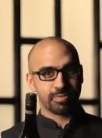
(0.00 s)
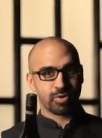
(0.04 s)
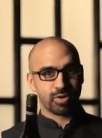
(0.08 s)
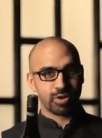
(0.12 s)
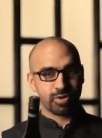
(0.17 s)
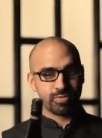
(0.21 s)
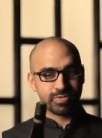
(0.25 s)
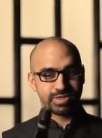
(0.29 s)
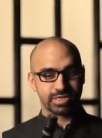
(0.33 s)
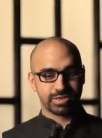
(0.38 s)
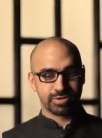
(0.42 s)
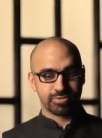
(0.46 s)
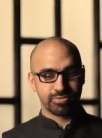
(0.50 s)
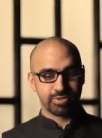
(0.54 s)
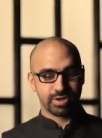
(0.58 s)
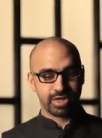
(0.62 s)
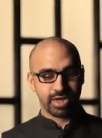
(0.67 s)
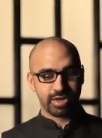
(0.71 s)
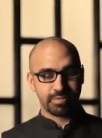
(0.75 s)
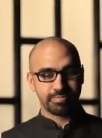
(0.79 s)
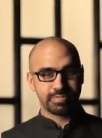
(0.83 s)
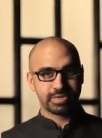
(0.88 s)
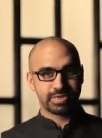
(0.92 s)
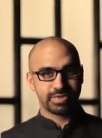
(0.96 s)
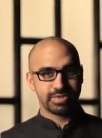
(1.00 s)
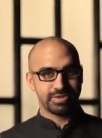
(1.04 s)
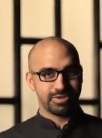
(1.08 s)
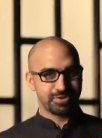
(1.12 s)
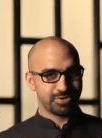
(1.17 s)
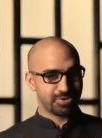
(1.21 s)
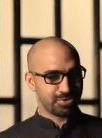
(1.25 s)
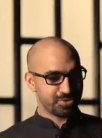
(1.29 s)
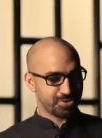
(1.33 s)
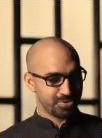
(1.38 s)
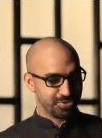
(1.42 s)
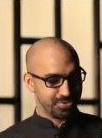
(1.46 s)
a bottle with screw caps?
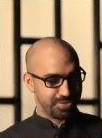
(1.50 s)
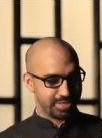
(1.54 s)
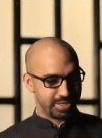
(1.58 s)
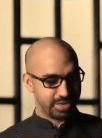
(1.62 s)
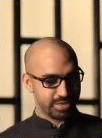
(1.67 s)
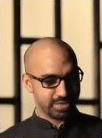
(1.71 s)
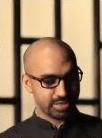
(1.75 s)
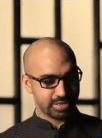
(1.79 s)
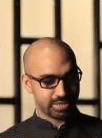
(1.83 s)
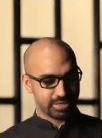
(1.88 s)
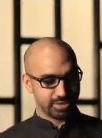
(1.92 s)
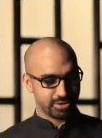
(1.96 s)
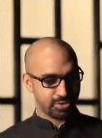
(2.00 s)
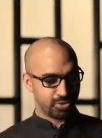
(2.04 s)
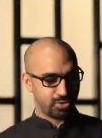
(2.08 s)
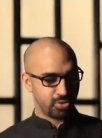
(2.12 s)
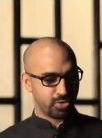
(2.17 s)
You don't do this. You